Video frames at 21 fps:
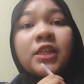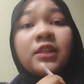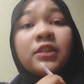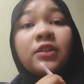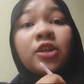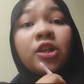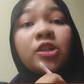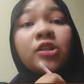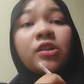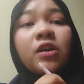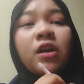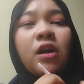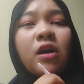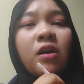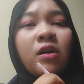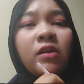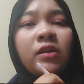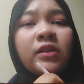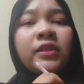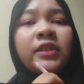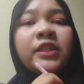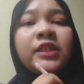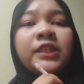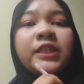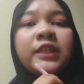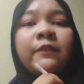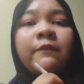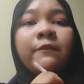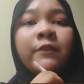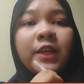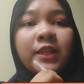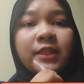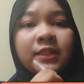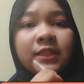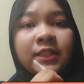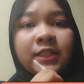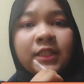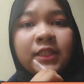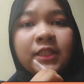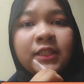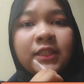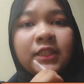Not all
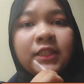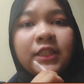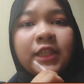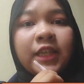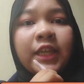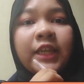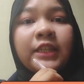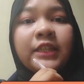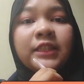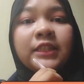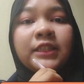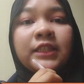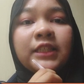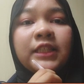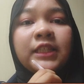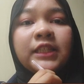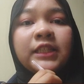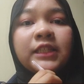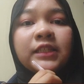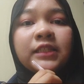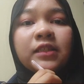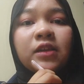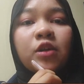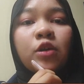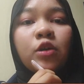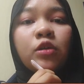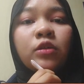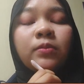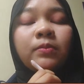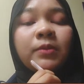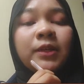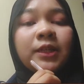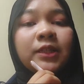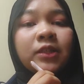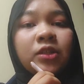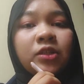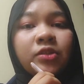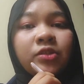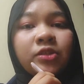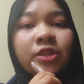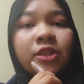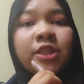disinfectant can kill all
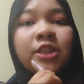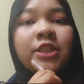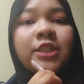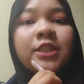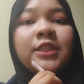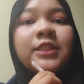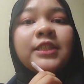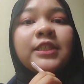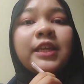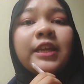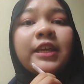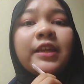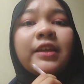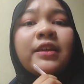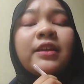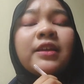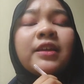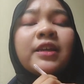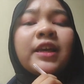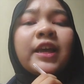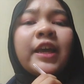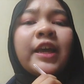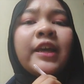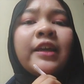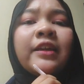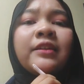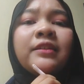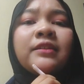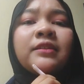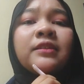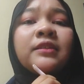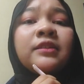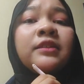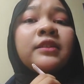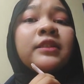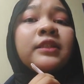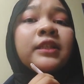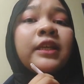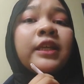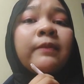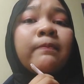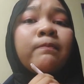pathogens, and
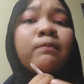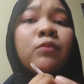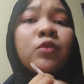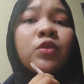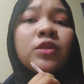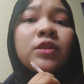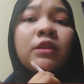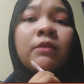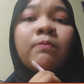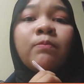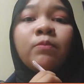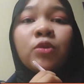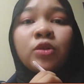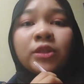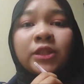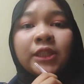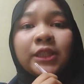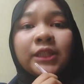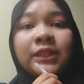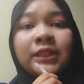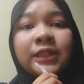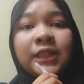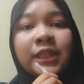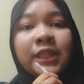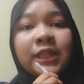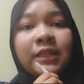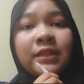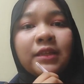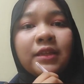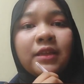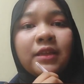the most important thing